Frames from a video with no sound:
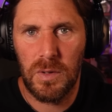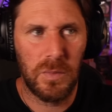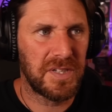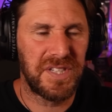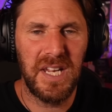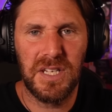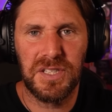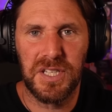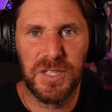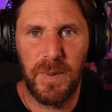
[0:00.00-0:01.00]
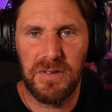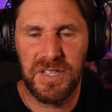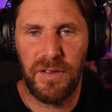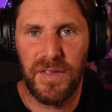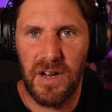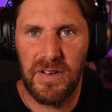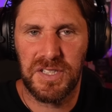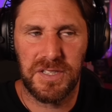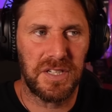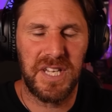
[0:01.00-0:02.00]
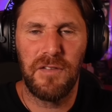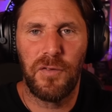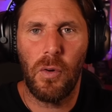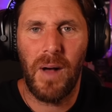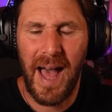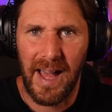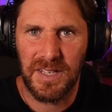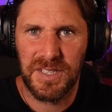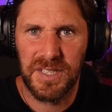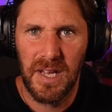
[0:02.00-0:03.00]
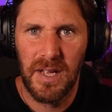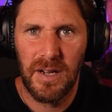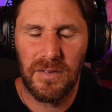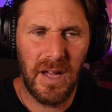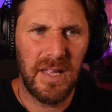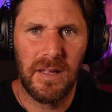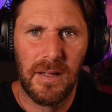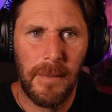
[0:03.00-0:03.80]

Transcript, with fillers: were seen as conspiracy theorists tinfoil hats right